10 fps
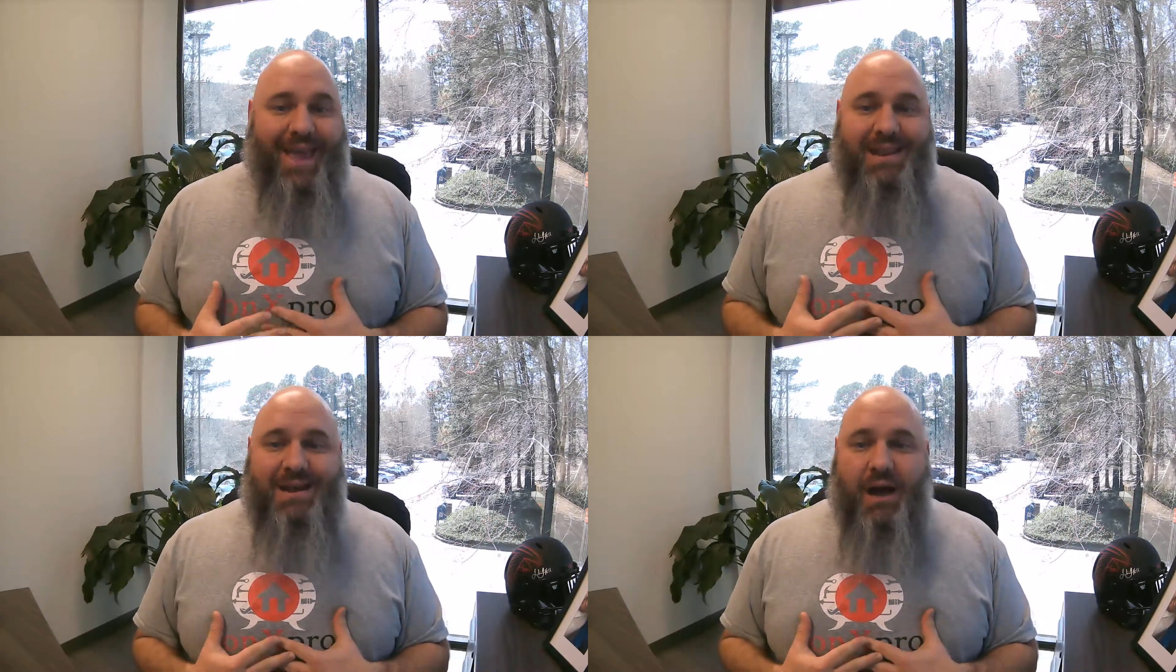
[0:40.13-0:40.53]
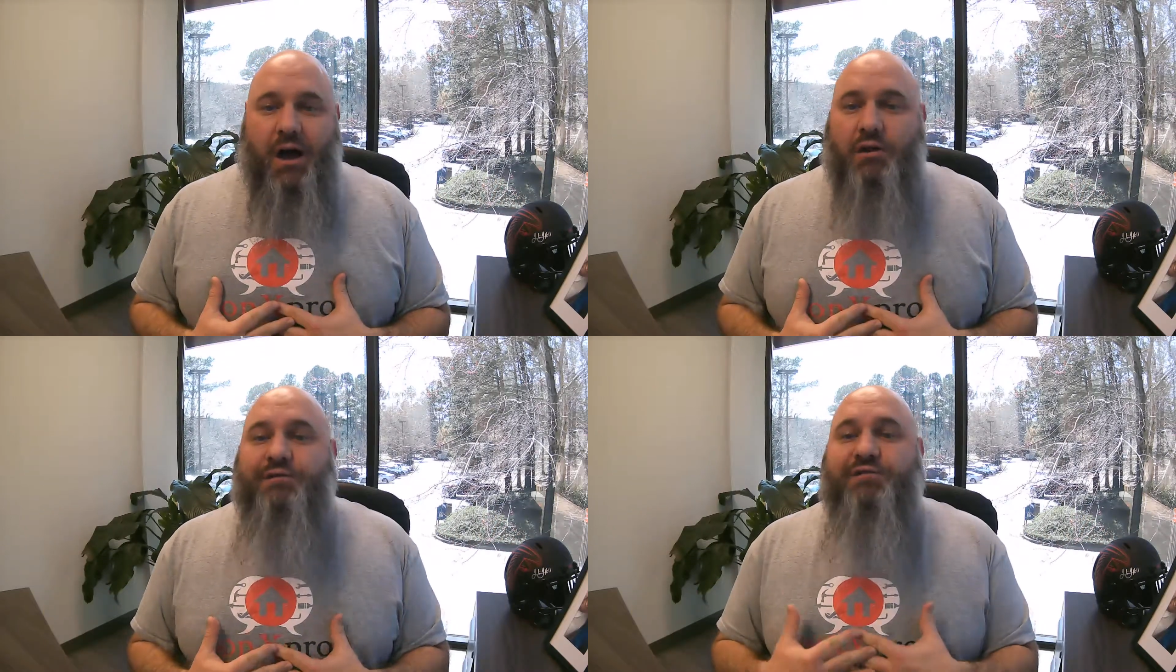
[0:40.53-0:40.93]
And
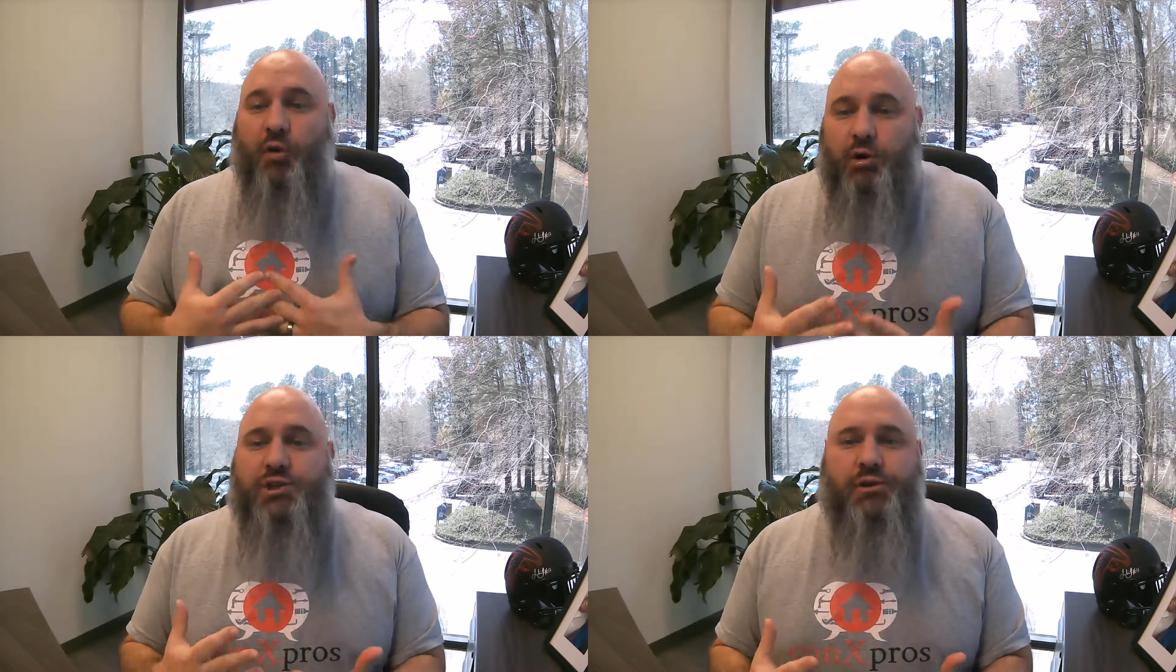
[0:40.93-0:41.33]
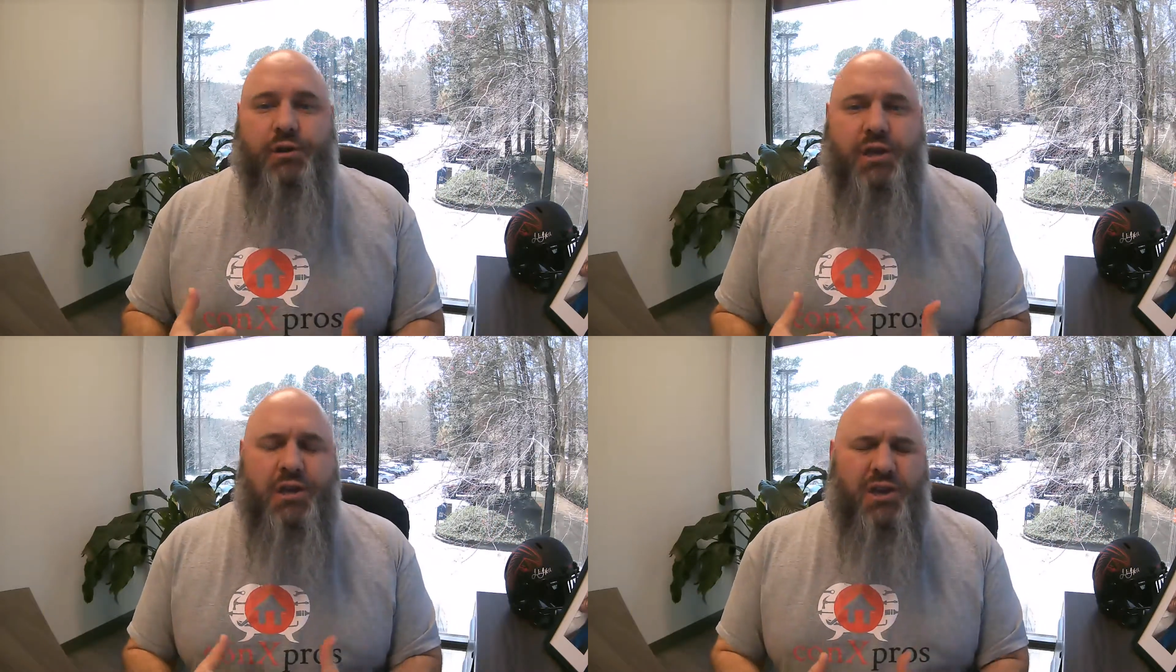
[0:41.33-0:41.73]

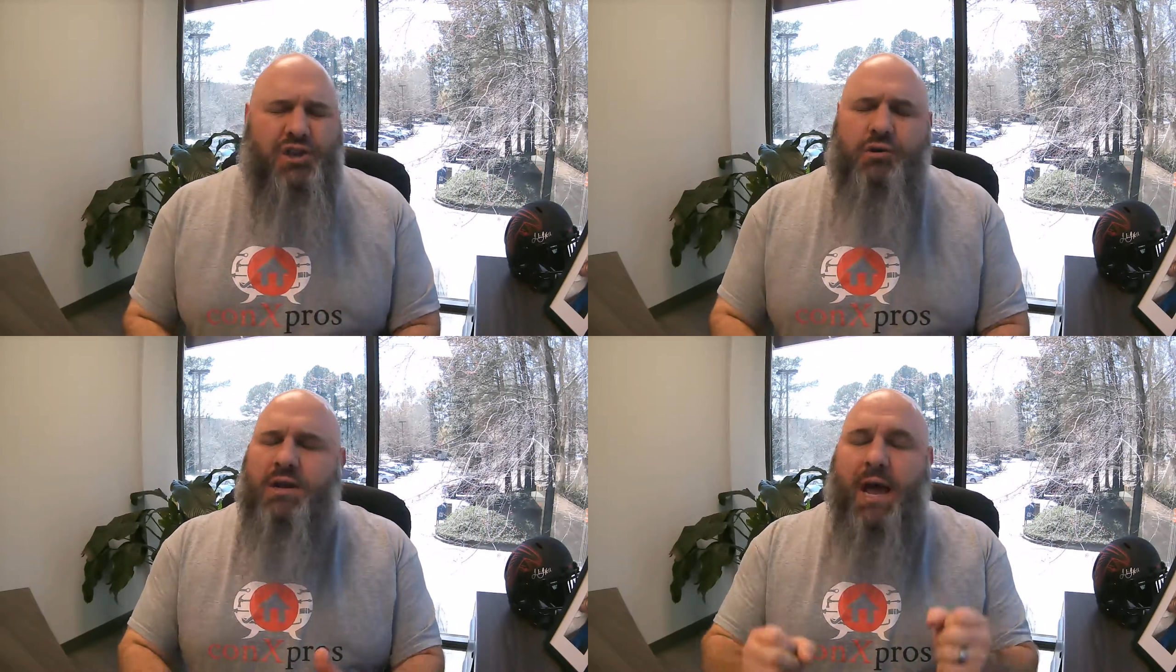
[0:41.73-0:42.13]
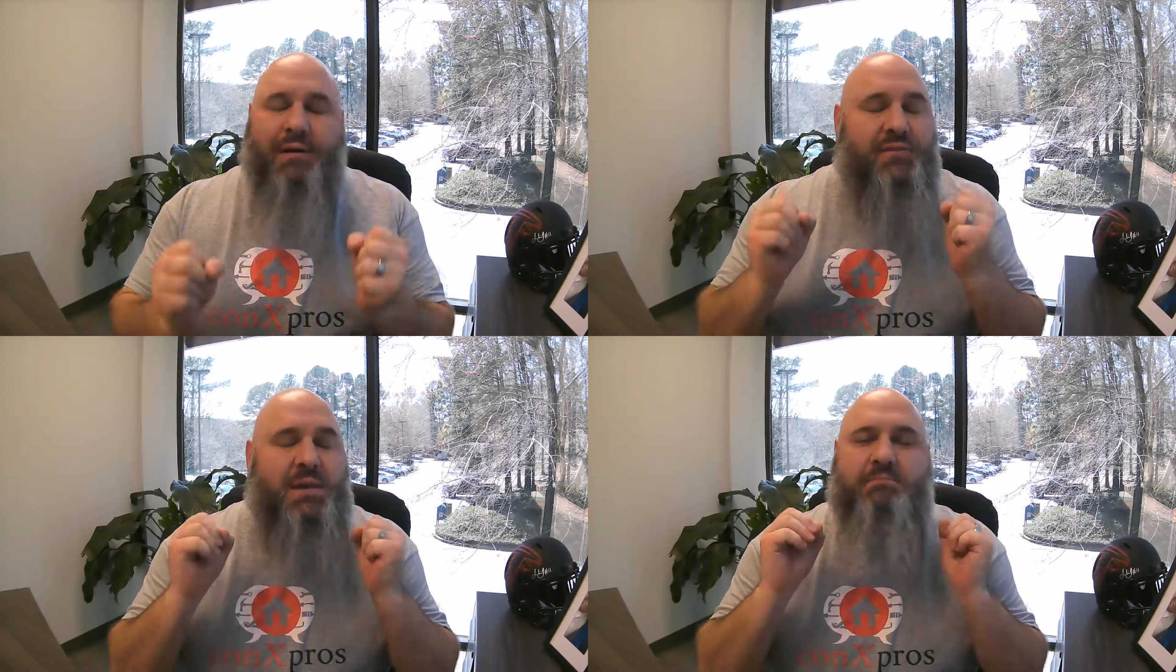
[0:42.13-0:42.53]
unfortunately, you could
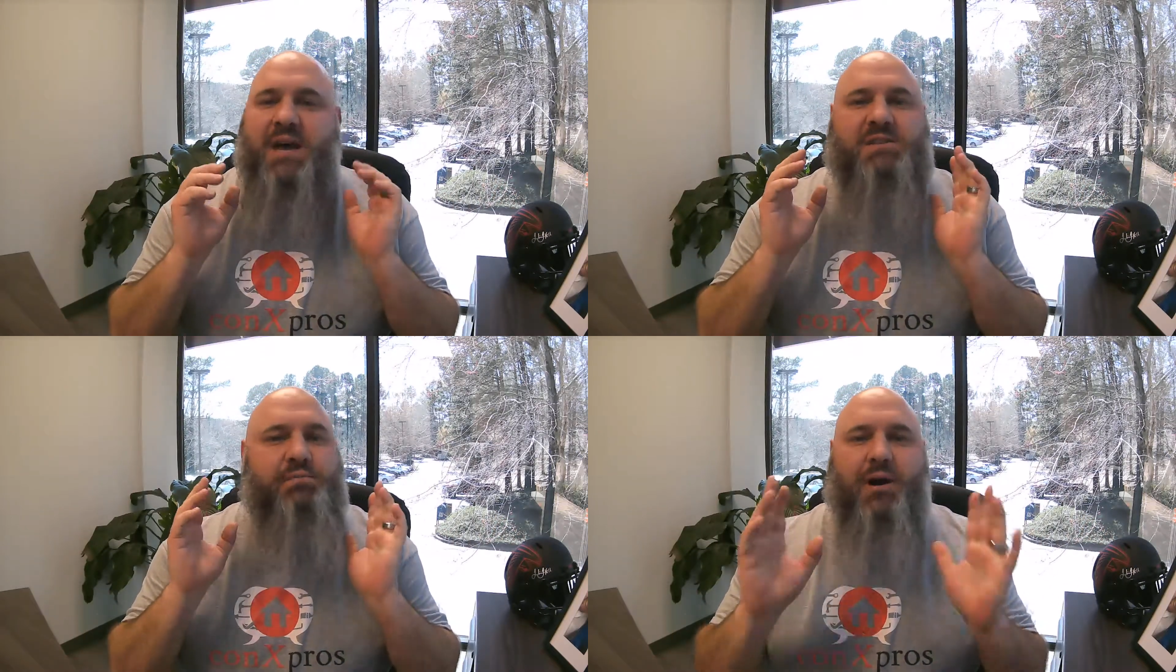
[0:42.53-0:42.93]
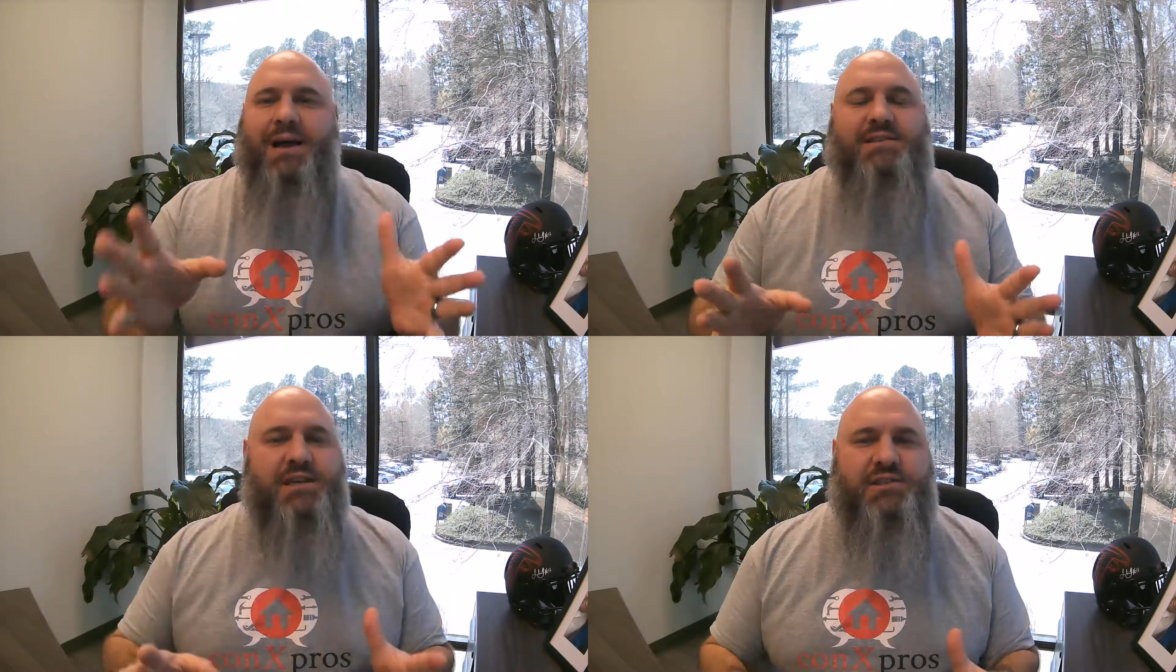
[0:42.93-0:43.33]
have the best
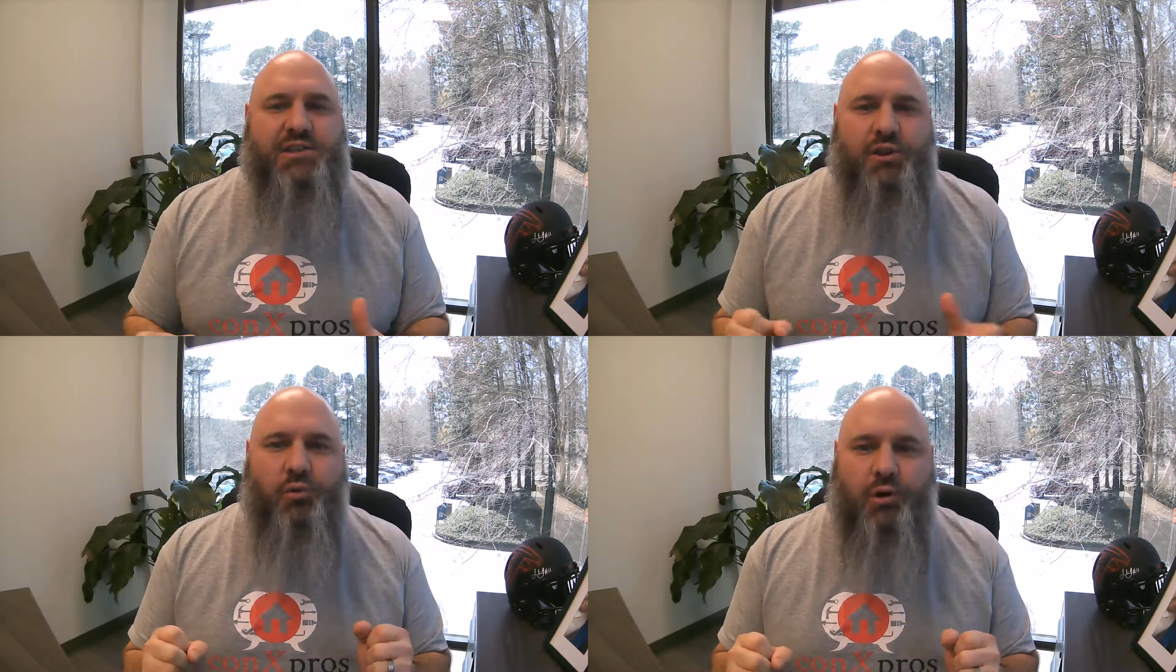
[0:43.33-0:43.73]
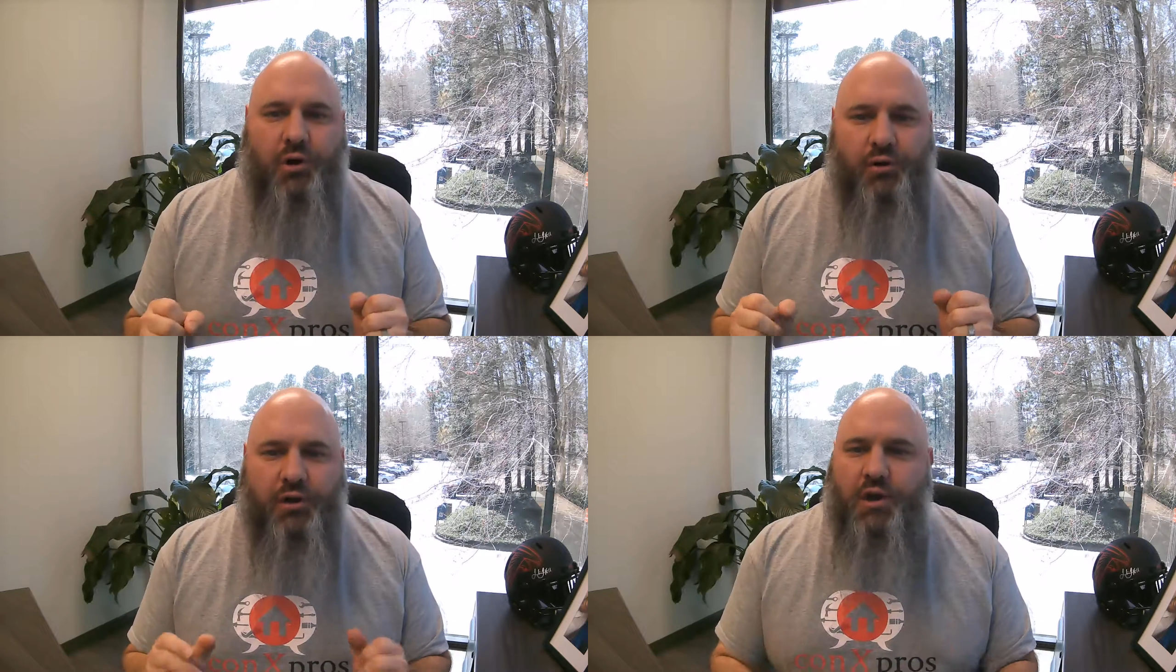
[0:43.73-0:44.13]
processes in the
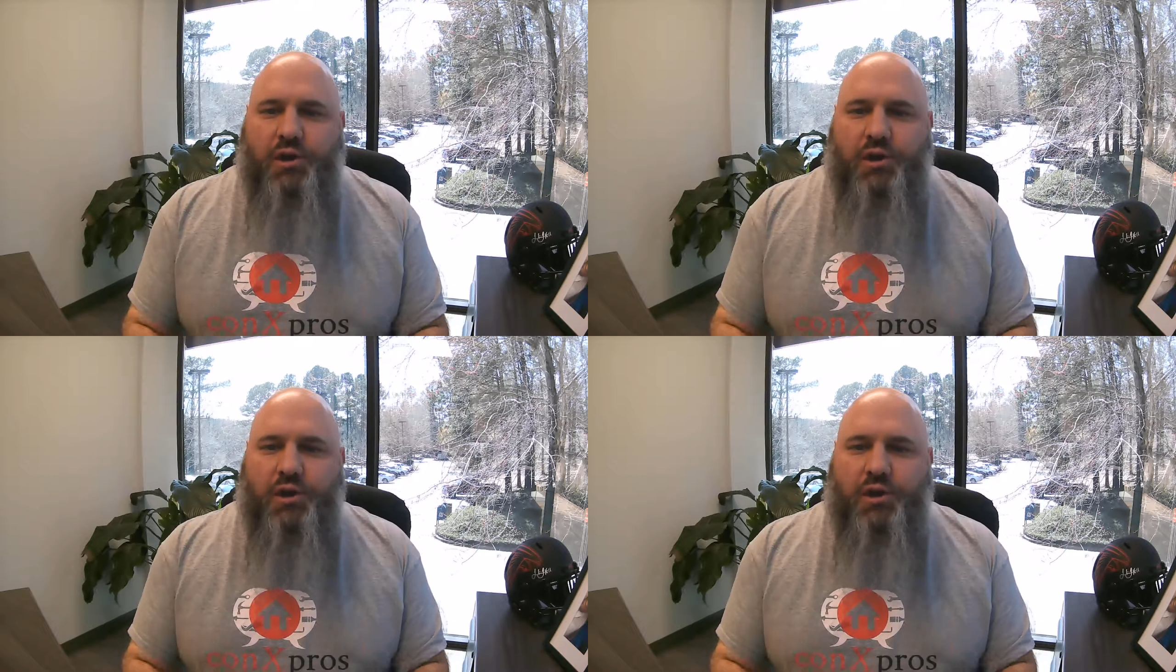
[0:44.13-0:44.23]
world.